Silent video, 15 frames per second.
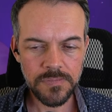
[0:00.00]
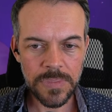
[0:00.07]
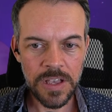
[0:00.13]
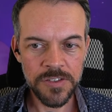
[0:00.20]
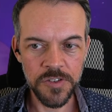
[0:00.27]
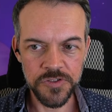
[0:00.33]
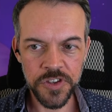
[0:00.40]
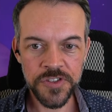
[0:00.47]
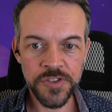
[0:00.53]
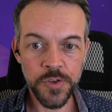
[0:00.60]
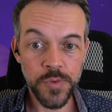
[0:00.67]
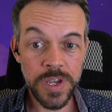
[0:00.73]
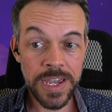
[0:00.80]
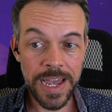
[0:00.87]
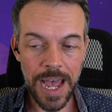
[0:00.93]
So just to
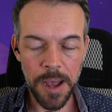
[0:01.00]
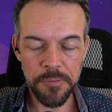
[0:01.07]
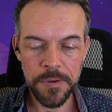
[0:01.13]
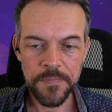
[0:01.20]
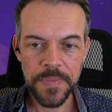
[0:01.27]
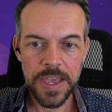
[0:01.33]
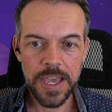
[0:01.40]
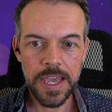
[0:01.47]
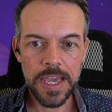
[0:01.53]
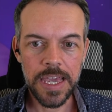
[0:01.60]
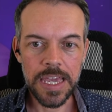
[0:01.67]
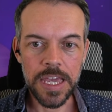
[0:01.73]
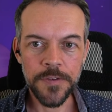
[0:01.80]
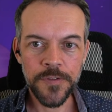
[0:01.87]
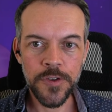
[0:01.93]
recap,
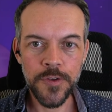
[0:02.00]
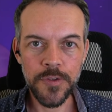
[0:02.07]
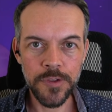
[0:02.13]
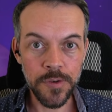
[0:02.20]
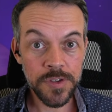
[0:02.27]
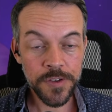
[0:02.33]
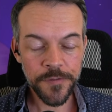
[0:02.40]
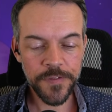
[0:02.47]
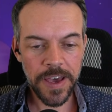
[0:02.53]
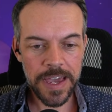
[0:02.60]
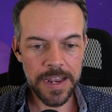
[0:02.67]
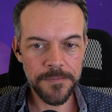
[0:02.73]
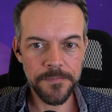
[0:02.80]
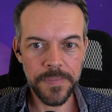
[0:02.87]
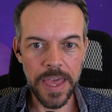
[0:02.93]
if you lose a
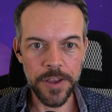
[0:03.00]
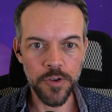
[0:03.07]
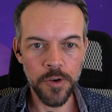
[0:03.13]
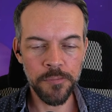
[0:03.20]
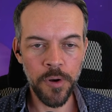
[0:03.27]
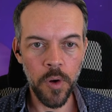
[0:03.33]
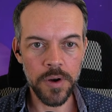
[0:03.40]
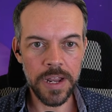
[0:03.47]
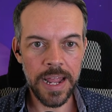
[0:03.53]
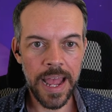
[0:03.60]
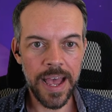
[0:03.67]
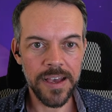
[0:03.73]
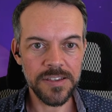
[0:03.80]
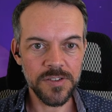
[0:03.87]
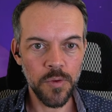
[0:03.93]
fight and your opponent
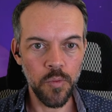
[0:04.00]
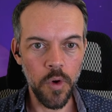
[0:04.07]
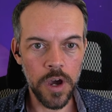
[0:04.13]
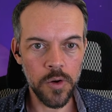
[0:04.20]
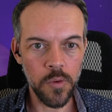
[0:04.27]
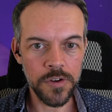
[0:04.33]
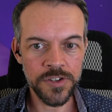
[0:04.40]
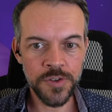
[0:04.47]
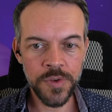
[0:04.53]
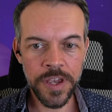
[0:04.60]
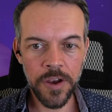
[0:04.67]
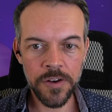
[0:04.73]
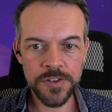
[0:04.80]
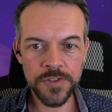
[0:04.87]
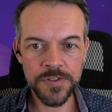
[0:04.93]
has 1 or 2
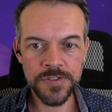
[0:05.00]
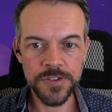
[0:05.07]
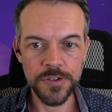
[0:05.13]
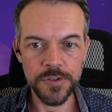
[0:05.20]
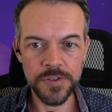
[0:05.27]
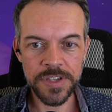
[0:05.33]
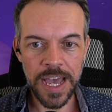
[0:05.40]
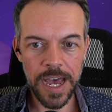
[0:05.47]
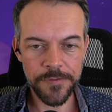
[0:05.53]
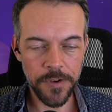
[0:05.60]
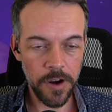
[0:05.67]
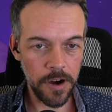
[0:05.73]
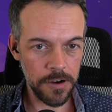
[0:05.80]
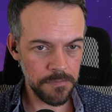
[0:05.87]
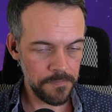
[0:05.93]
characters, you lose half a
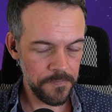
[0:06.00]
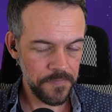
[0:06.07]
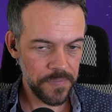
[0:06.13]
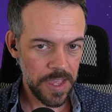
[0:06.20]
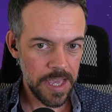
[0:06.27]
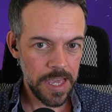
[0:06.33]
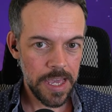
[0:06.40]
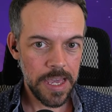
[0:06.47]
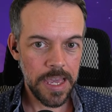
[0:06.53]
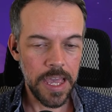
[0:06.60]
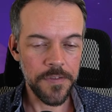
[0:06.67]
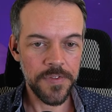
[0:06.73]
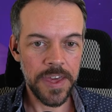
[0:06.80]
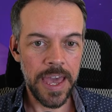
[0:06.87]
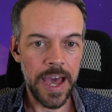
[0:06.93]
heart.
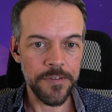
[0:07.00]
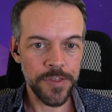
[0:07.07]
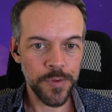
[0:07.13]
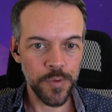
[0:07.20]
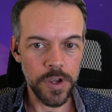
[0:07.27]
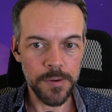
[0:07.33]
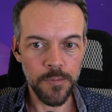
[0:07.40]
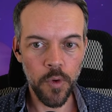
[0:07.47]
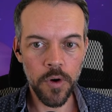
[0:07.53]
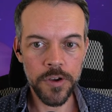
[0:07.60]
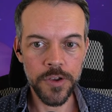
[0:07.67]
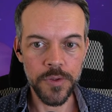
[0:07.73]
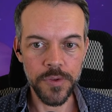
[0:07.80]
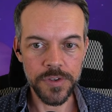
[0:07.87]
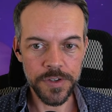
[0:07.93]
If they have 3 or more,
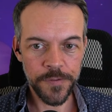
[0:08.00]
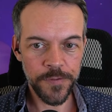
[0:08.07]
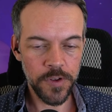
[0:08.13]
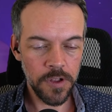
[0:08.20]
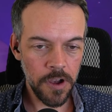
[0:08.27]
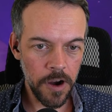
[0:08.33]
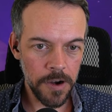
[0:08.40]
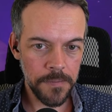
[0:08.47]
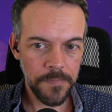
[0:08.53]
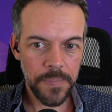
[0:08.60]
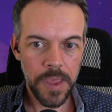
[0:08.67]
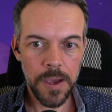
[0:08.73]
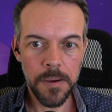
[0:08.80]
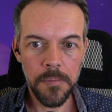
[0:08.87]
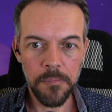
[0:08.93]
you lose a full heart.
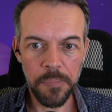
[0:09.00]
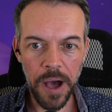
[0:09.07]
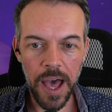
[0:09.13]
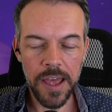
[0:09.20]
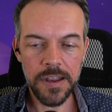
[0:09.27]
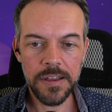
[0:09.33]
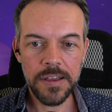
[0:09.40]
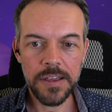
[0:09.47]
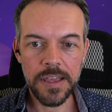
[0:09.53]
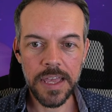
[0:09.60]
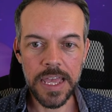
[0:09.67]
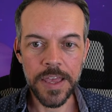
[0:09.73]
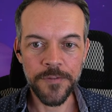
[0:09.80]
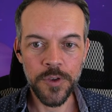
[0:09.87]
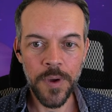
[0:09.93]
But
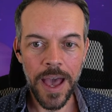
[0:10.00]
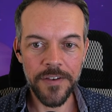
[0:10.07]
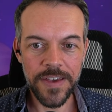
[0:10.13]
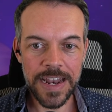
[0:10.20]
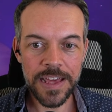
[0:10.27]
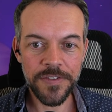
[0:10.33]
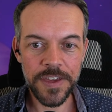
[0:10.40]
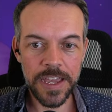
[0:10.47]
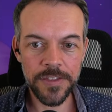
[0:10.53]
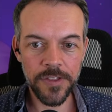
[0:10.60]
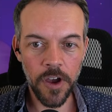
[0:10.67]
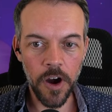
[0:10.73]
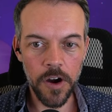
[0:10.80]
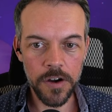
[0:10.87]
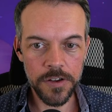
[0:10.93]
if you have anything in the
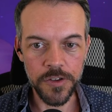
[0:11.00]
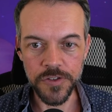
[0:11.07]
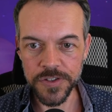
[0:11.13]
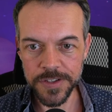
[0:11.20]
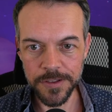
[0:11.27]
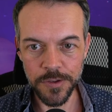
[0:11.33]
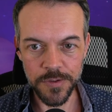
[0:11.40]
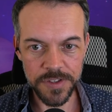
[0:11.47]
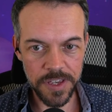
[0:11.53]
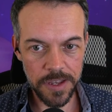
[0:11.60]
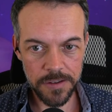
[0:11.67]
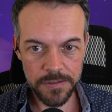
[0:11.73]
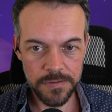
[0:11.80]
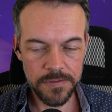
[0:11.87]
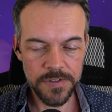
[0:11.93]
heart, you just lose it.